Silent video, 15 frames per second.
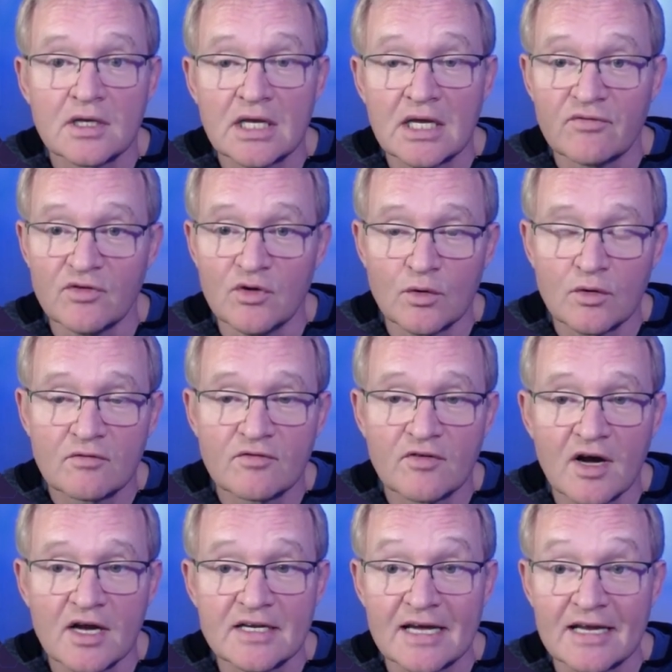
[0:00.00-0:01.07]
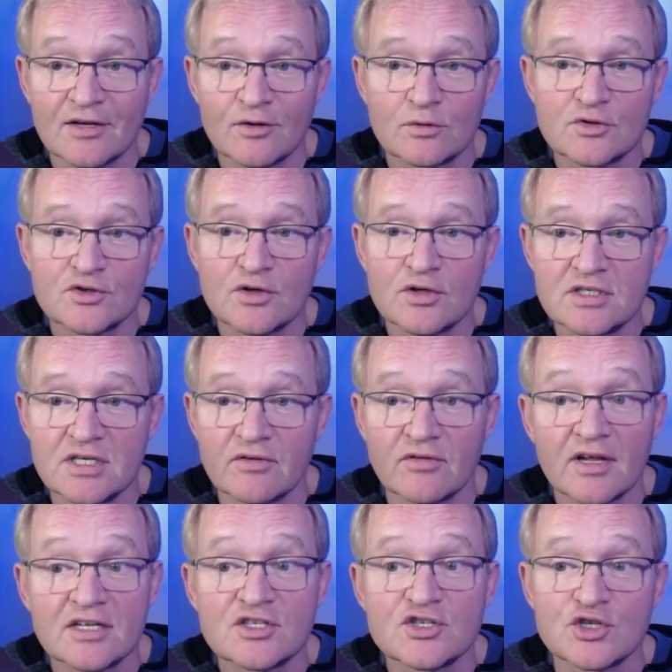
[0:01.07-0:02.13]
If you can find any alternative
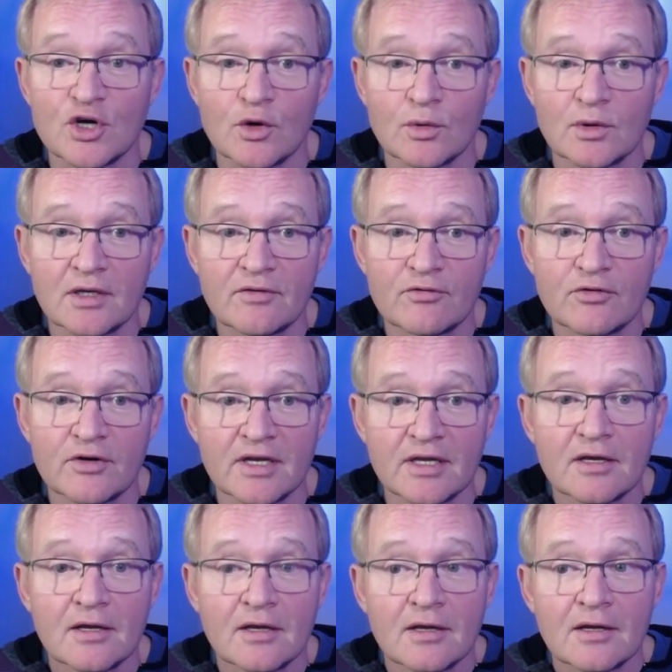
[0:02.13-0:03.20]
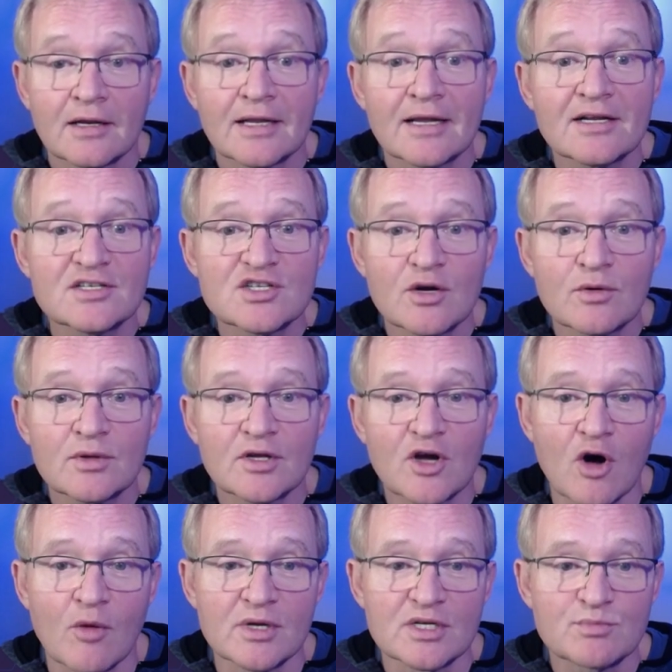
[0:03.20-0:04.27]
that's totally free, let us know in the
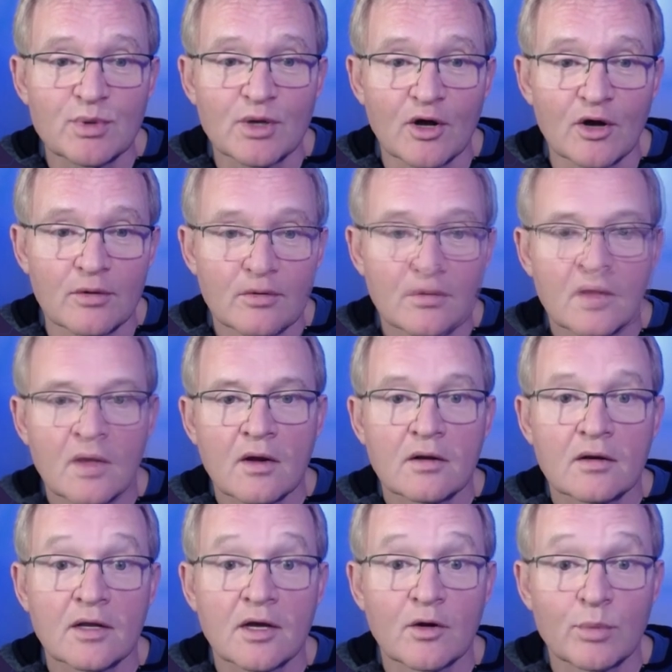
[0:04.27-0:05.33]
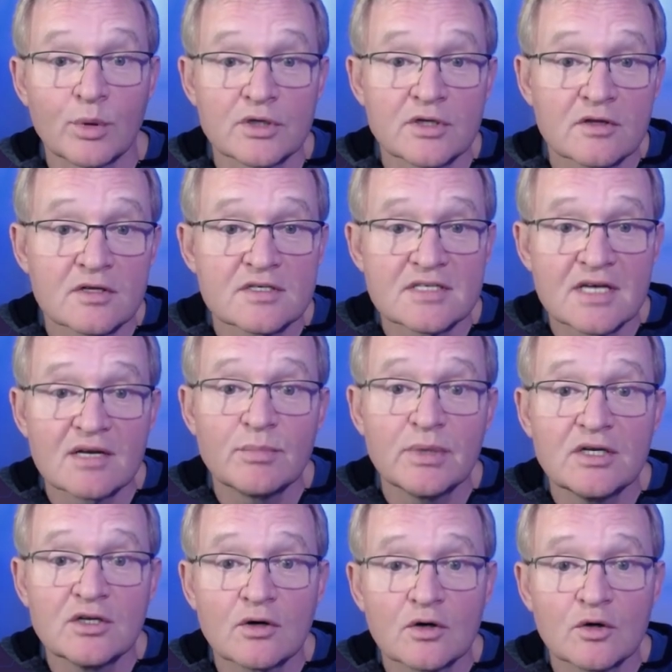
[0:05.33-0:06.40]
comments below. Now putting the
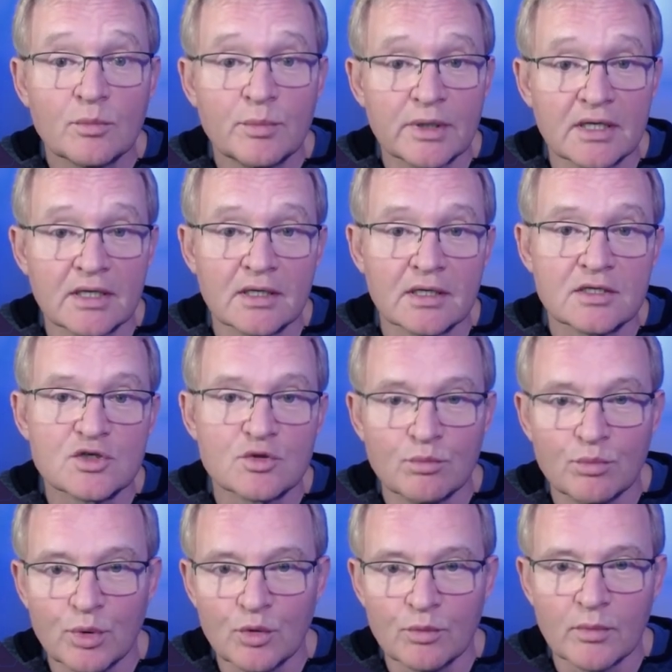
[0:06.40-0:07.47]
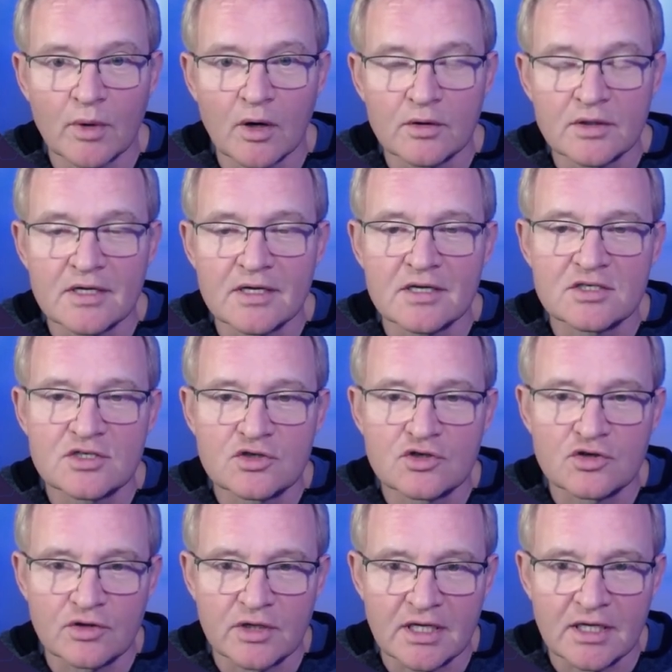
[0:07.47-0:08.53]
ZB Dongle P into boot mode is
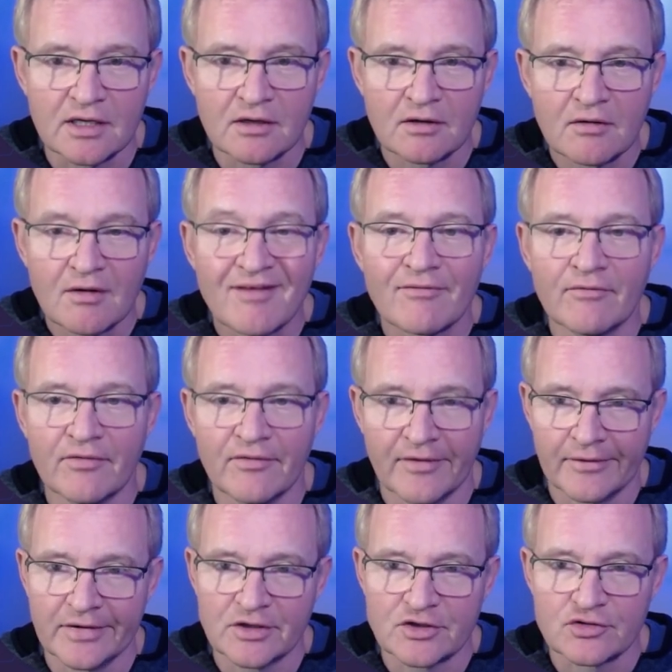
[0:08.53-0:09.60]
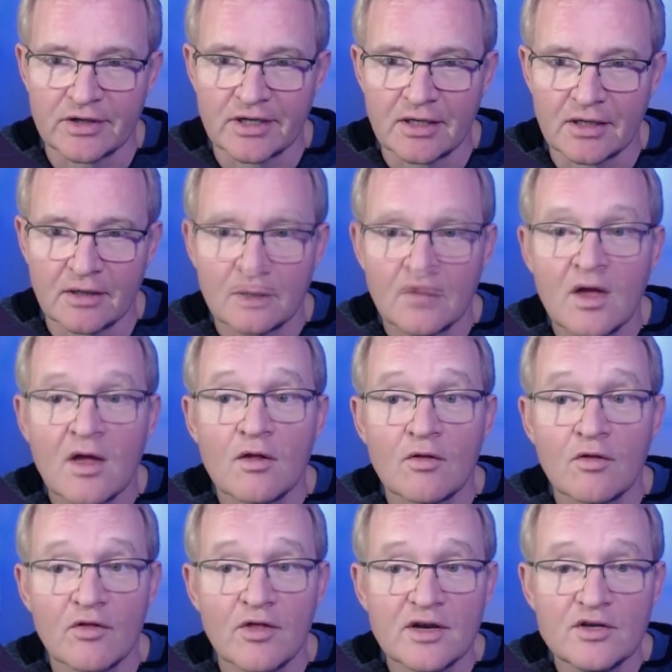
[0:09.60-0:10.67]
tricky, very tricky.
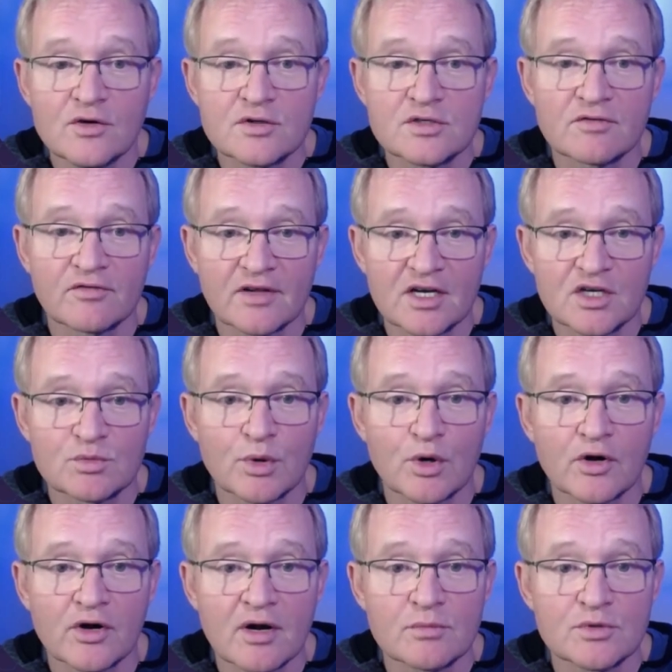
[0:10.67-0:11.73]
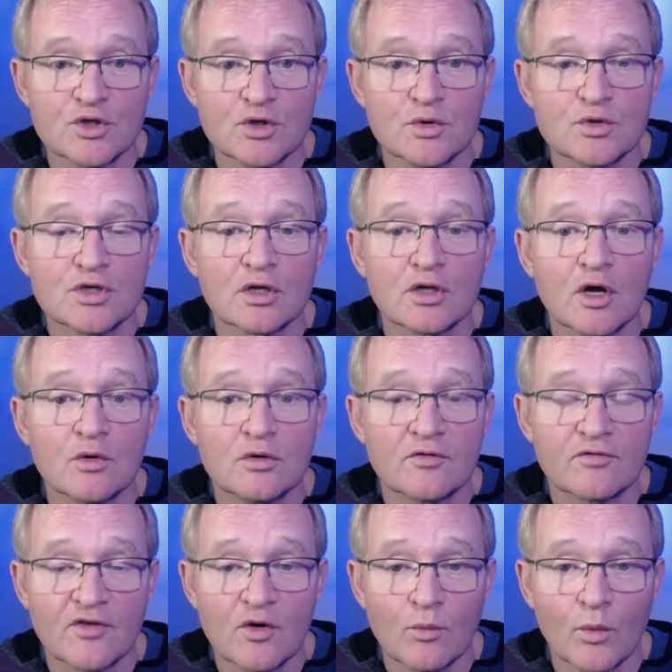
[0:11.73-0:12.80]
Then use the Flash Program 2 to load the
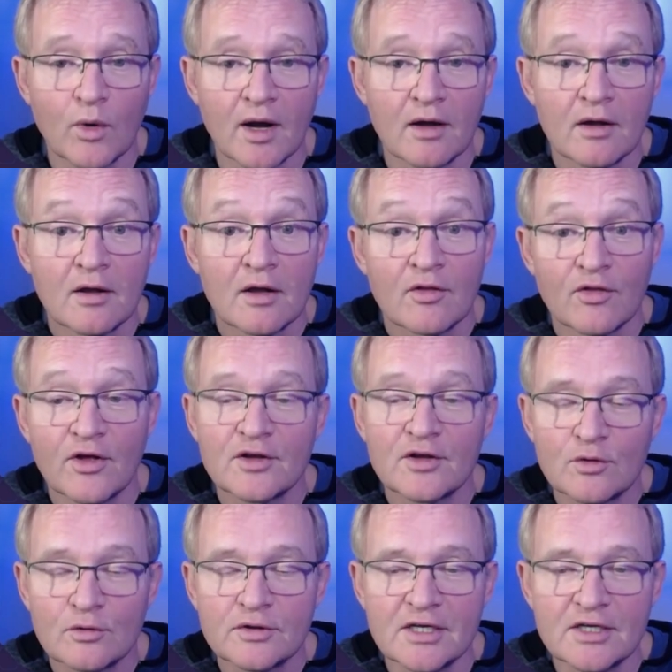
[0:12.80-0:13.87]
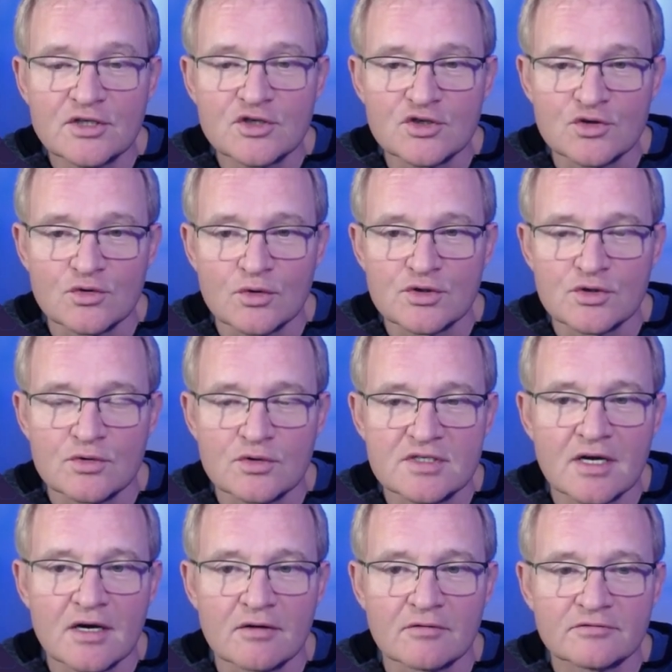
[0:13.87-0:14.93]
firmware that you'll need to source
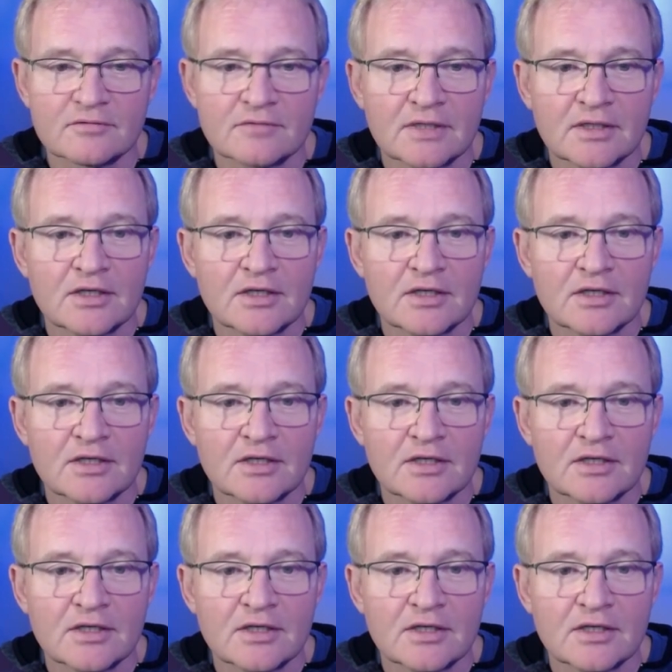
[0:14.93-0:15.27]
yourself.